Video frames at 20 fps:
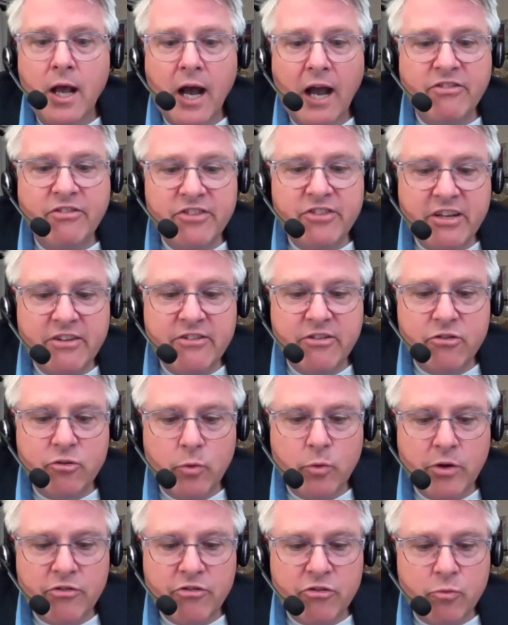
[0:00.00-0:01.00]
I've seen
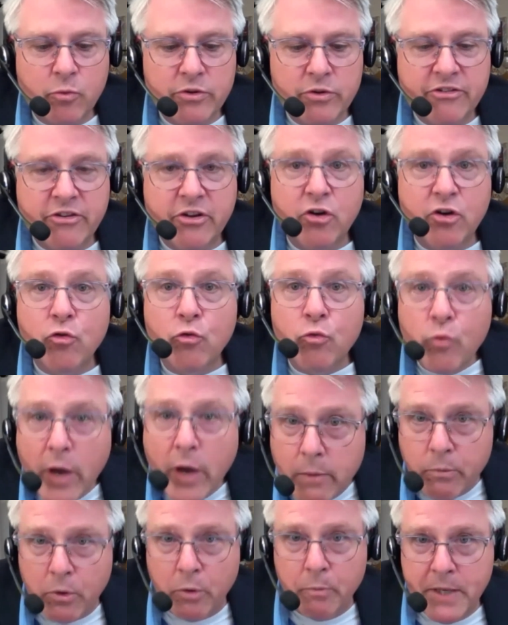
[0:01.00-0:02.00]
situations where these
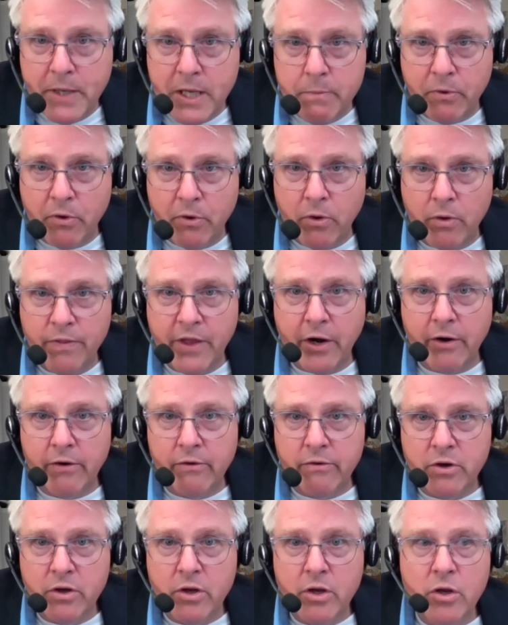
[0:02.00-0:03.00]
incredible people that
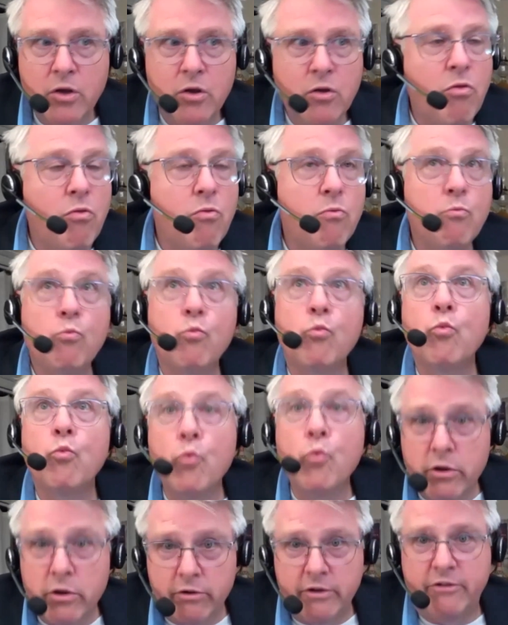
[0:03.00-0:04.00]
are
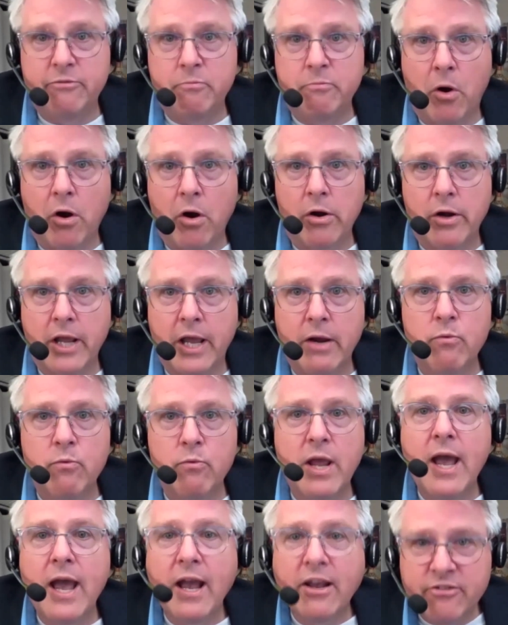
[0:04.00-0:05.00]
really smart and
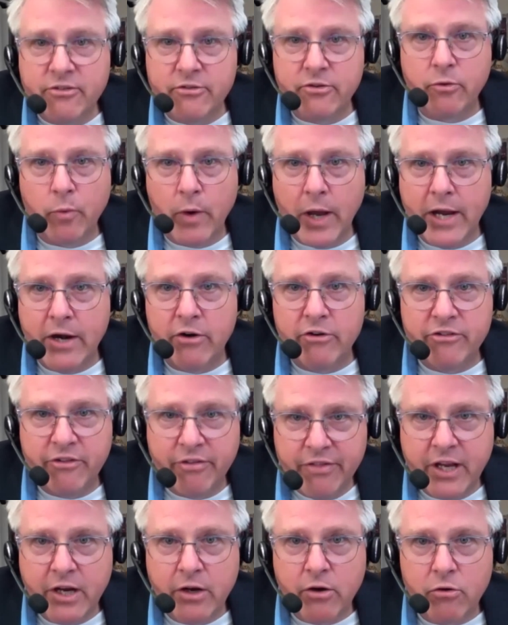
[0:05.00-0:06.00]
excellent writers
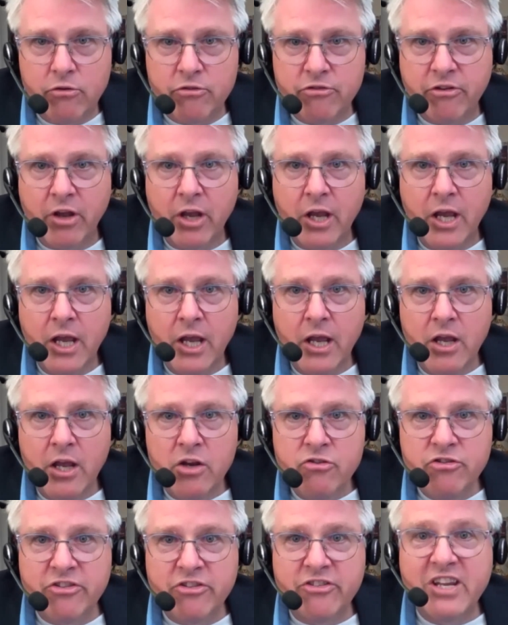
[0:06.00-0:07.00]
and thinkers
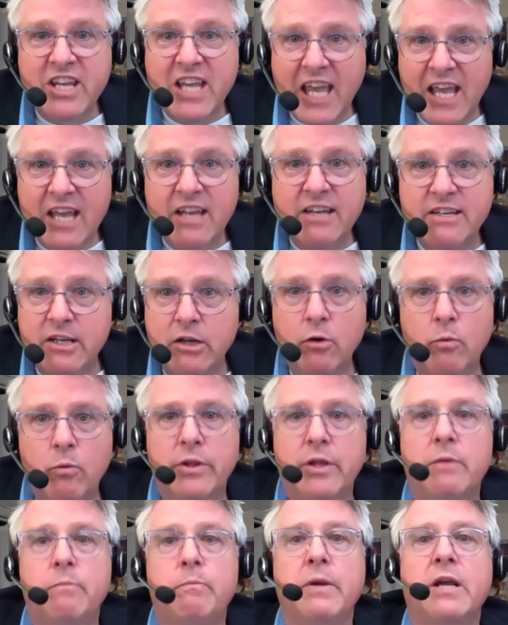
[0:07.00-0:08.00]
just can't deal
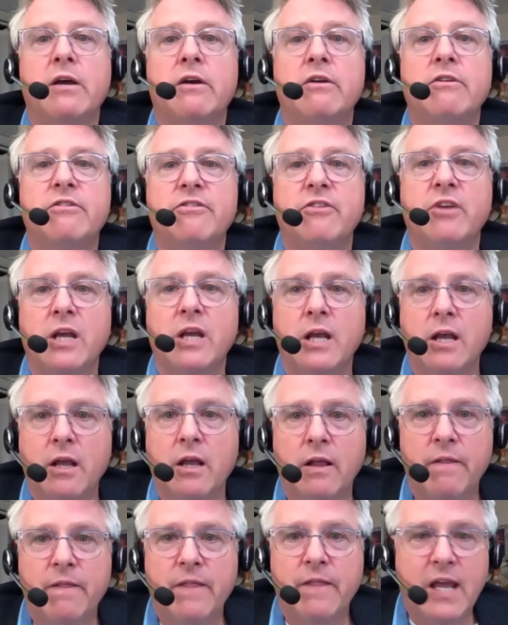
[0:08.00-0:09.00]
with it because
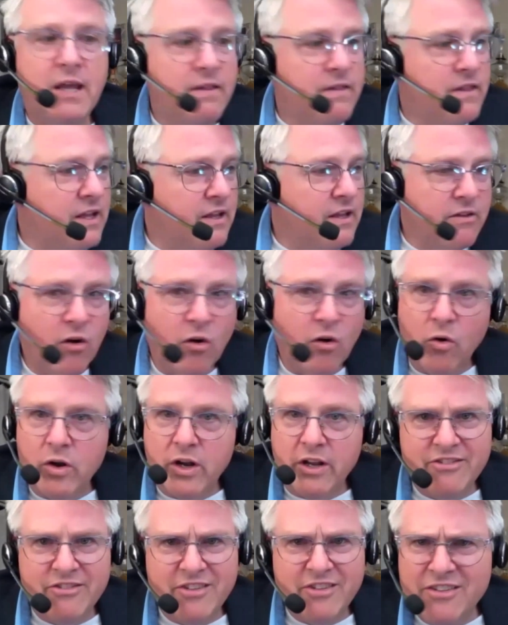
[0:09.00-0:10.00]
the whole
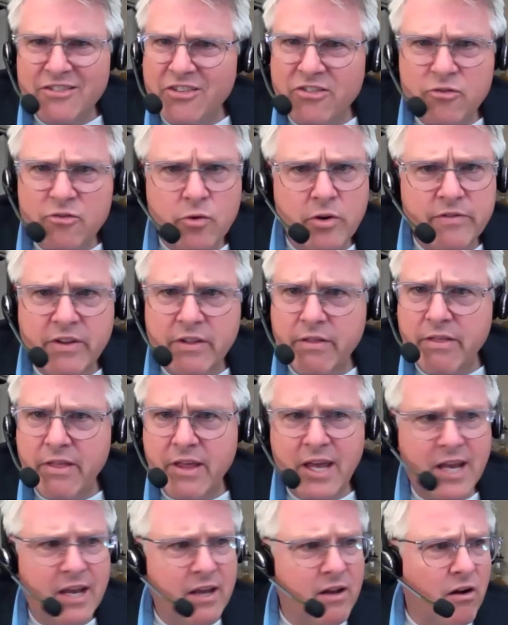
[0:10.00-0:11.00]
consensus driven
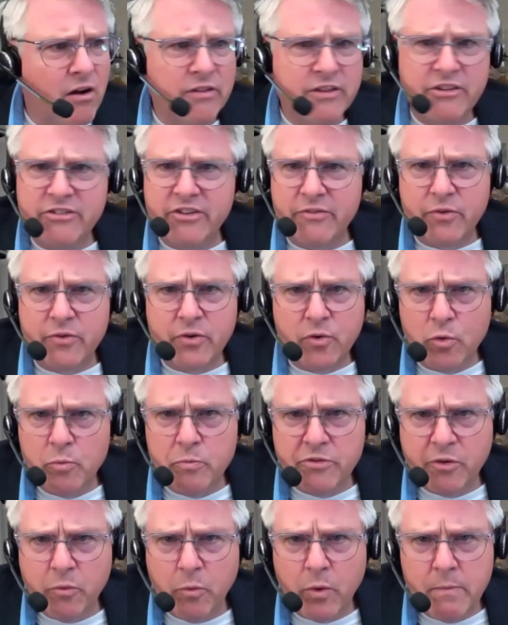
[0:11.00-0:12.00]
thing and all these different
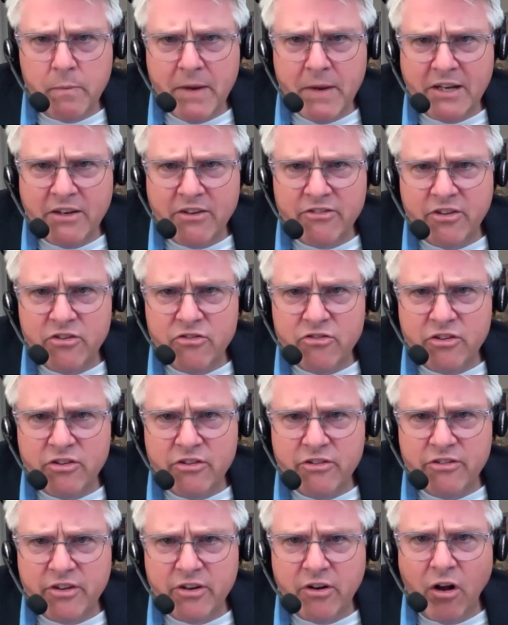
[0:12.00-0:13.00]
groups that want to make
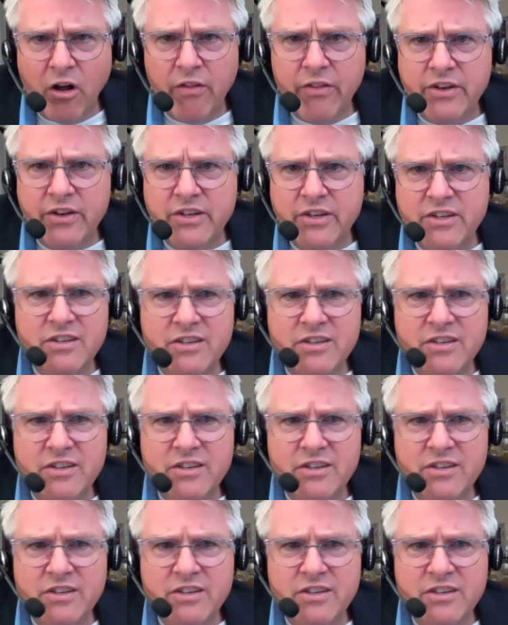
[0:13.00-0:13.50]
decisions and all the